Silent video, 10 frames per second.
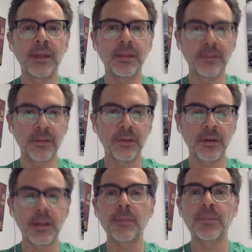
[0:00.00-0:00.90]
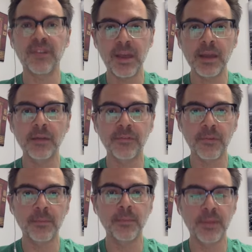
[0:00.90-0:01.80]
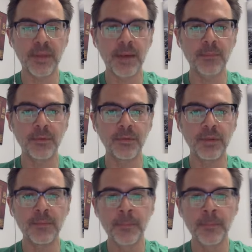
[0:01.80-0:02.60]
a clip taken from that movie,